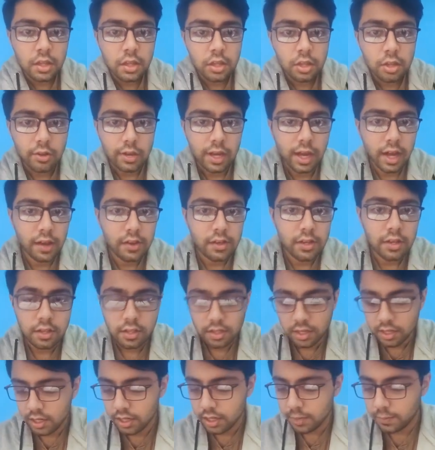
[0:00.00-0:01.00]
So I'll
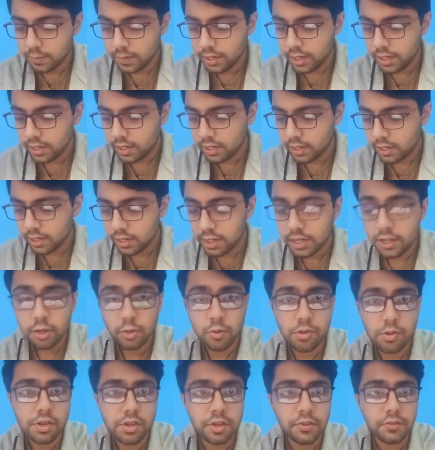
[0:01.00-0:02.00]
just repeat. The next
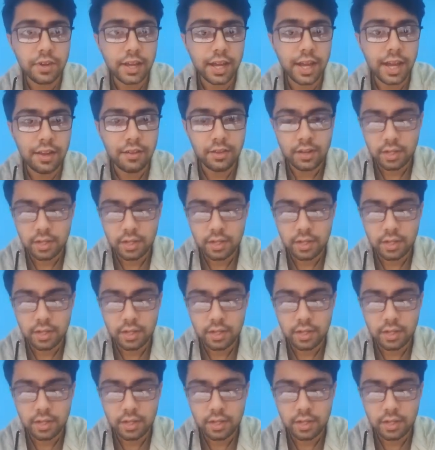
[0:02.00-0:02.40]
question we have,